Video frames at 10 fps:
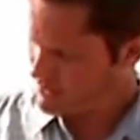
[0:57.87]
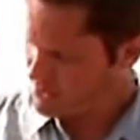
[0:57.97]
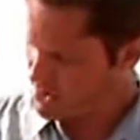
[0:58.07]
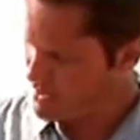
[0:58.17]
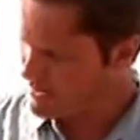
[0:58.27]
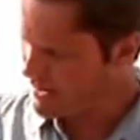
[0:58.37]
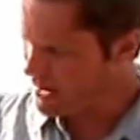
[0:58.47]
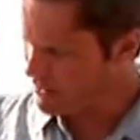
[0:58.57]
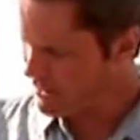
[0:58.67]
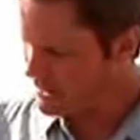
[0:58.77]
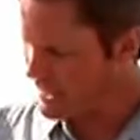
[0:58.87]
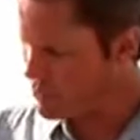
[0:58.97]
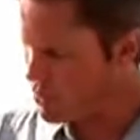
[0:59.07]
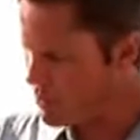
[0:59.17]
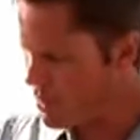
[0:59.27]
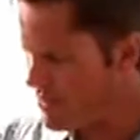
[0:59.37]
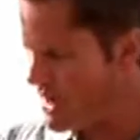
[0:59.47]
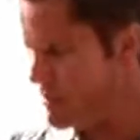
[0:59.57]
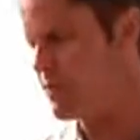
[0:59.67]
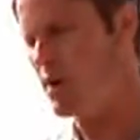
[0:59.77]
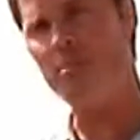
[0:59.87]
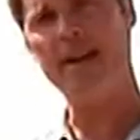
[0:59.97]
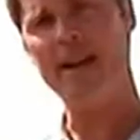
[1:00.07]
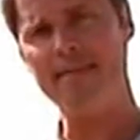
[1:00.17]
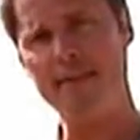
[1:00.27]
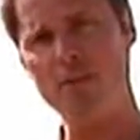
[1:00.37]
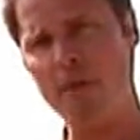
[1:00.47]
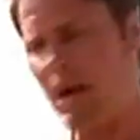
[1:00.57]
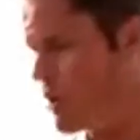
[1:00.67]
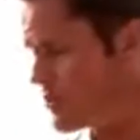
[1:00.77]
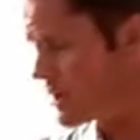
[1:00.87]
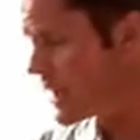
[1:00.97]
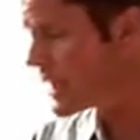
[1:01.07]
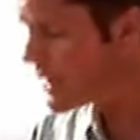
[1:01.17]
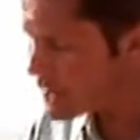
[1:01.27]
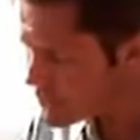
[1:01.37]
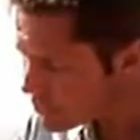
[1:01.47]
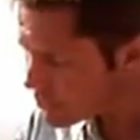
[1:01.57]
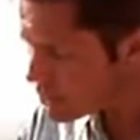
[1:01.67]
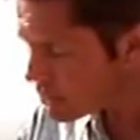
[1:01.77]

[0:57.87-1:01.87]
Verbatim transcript: Sit back down. I'd like one more thing before we bring out the other baboons. I'd like a kiss.